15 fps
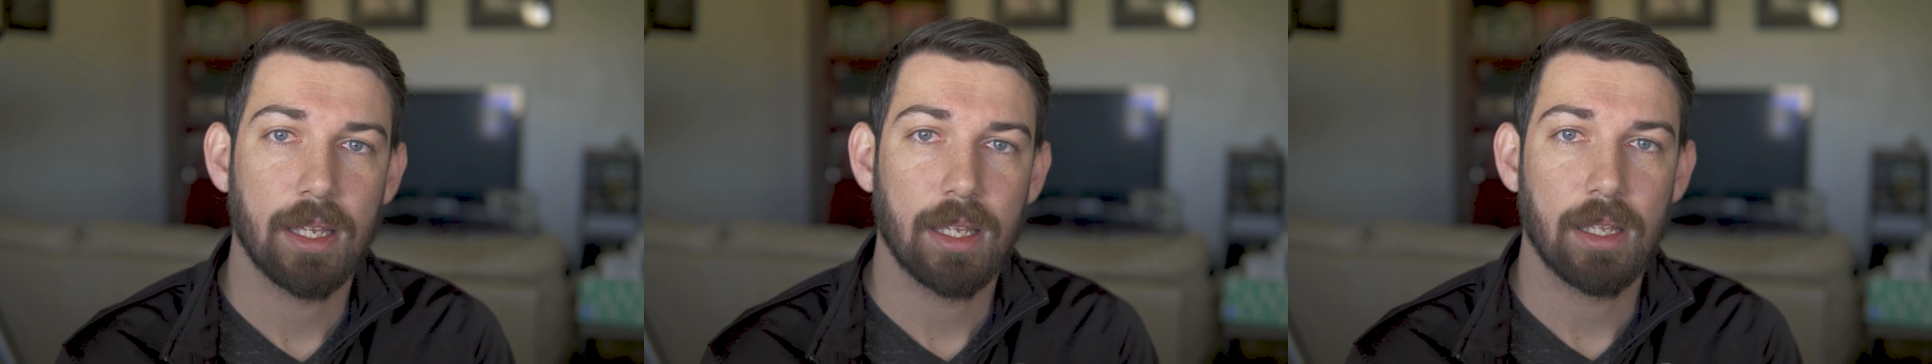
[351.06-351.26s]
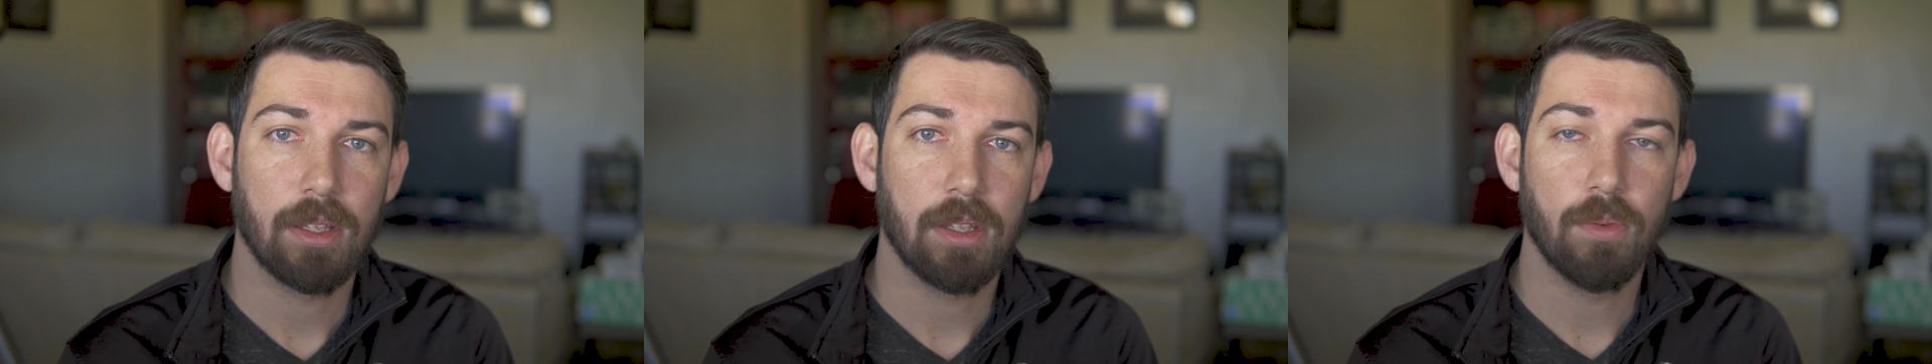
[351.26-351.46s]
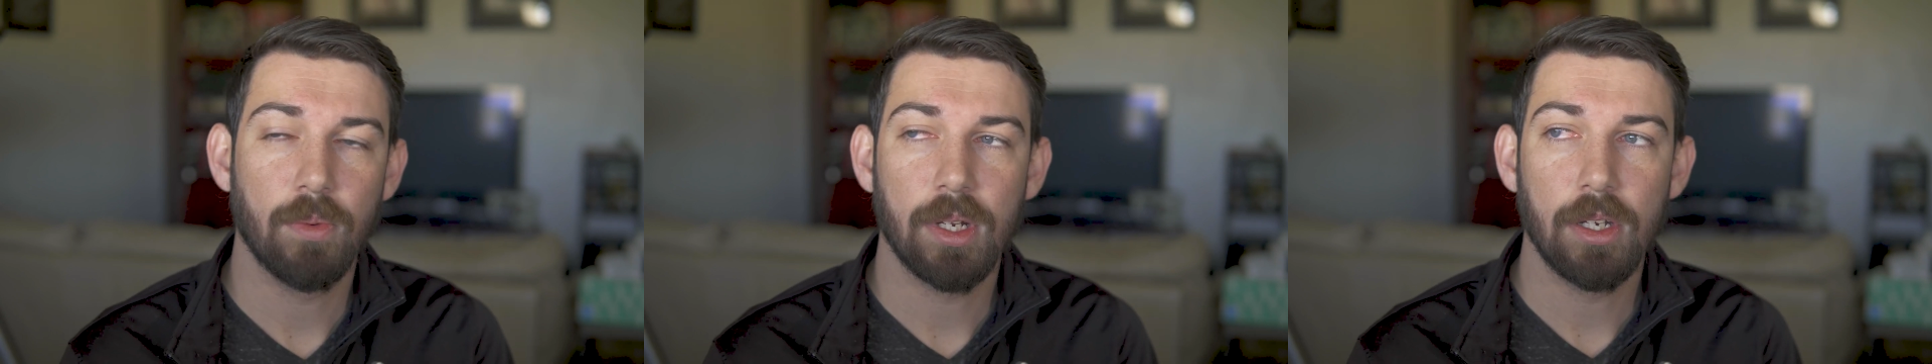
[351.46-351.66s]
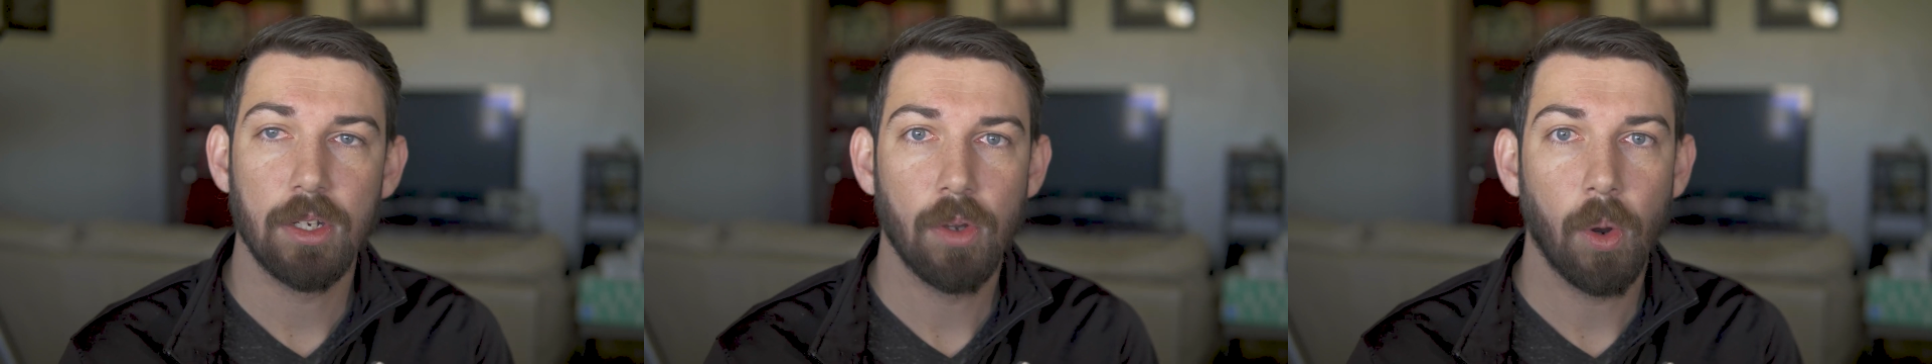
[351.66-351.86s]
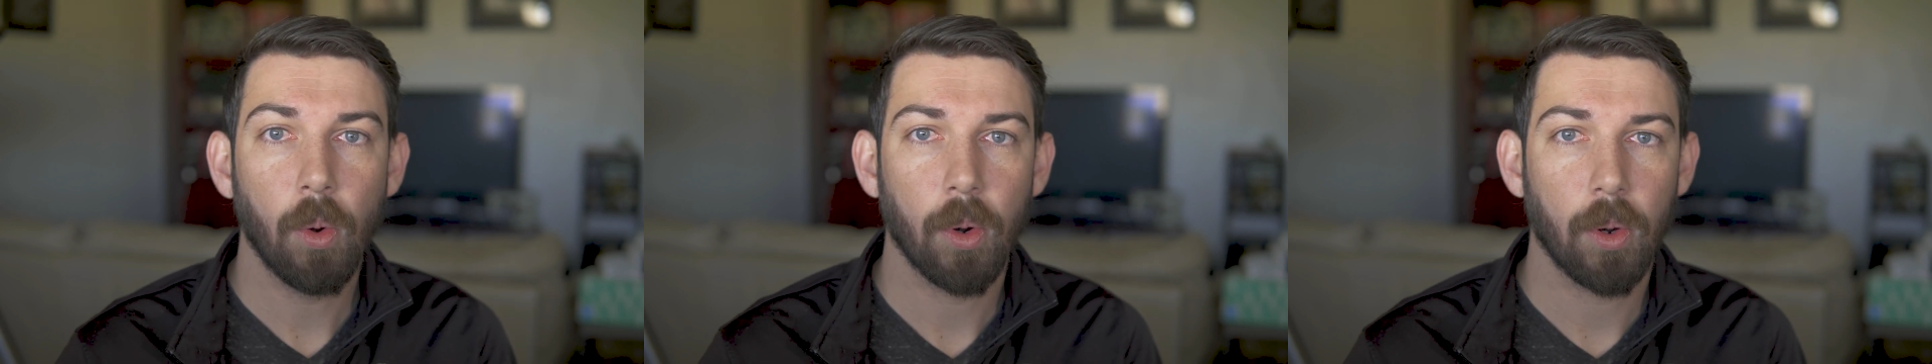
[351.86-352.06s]
you
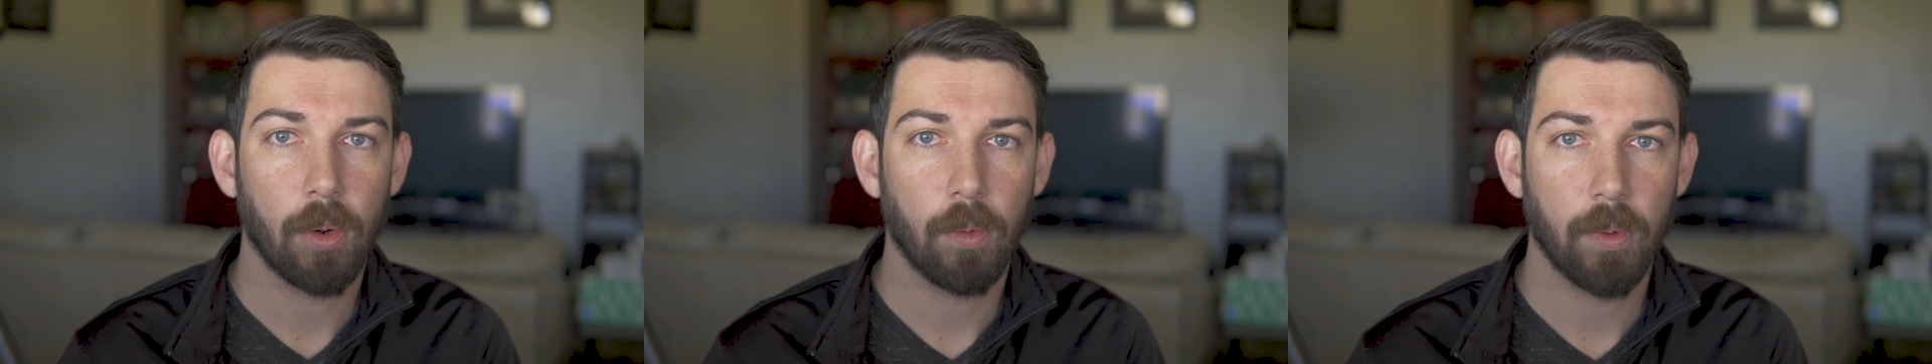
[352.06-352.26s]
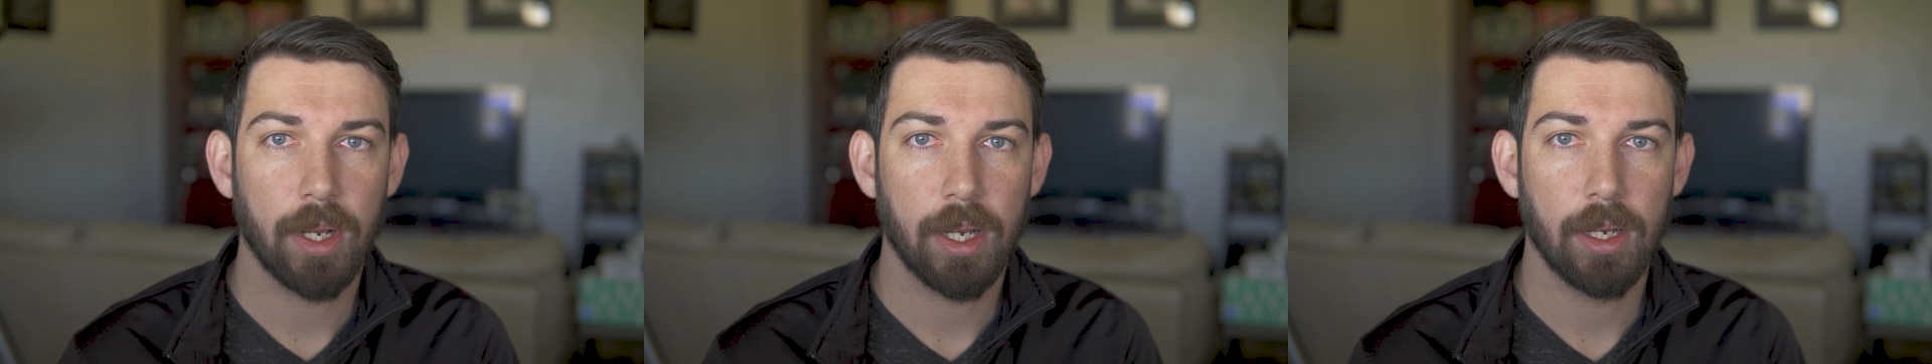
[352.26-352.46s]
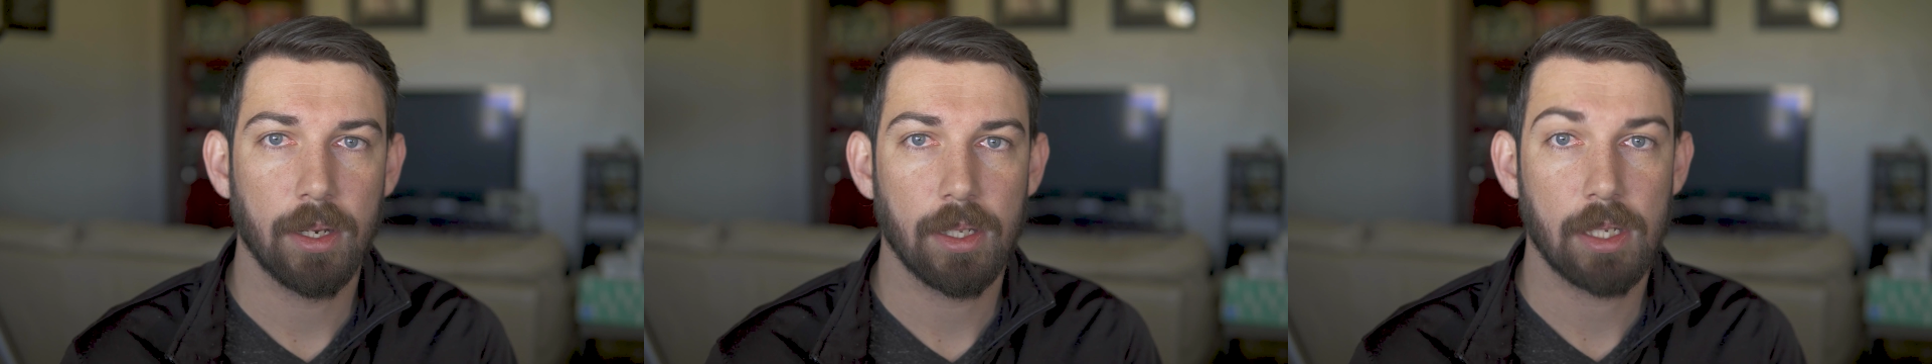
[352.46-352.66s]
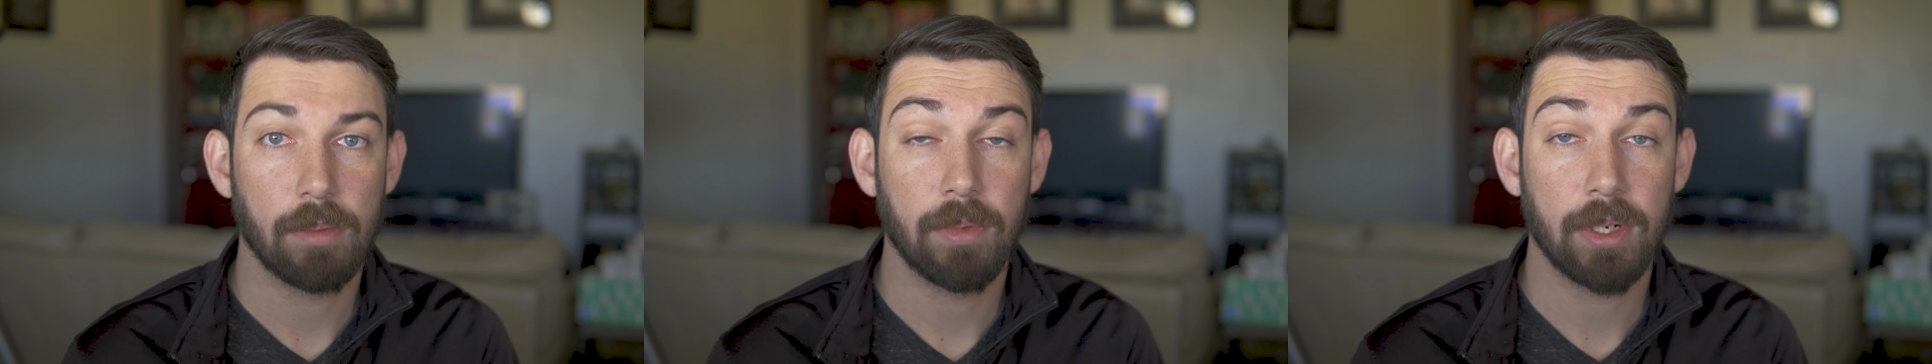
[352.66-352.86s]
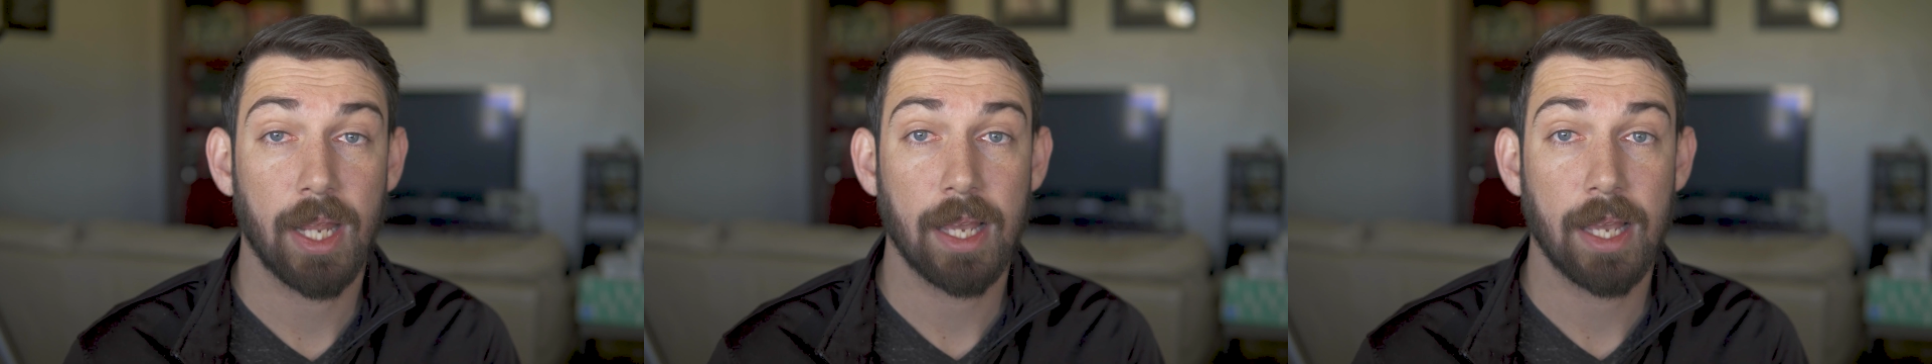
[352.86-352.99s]
ignore when someone